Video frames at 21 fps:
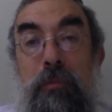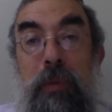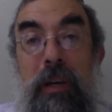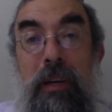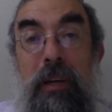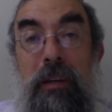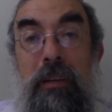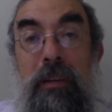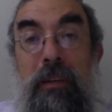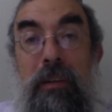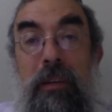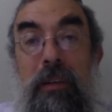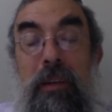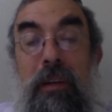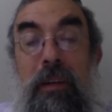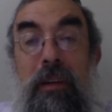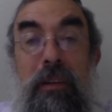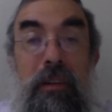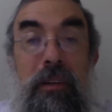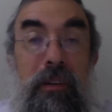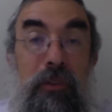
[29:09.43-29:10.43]
want to
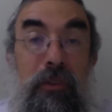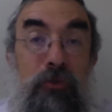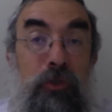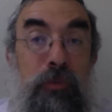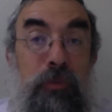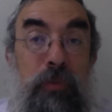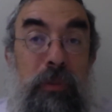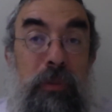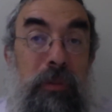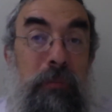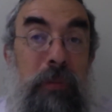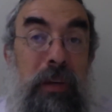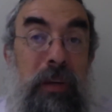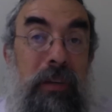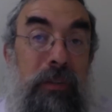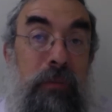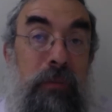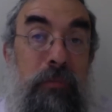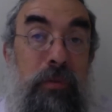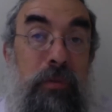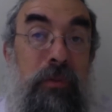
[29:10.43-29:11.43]
shoot an arrow, first you
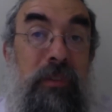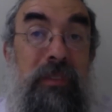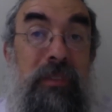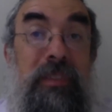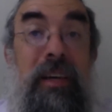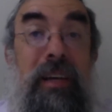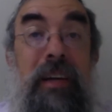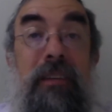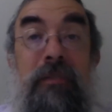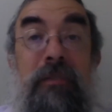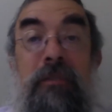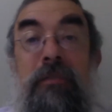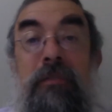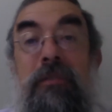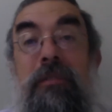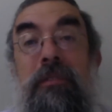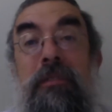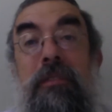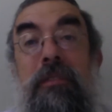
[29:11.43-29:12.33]
have to pull it back.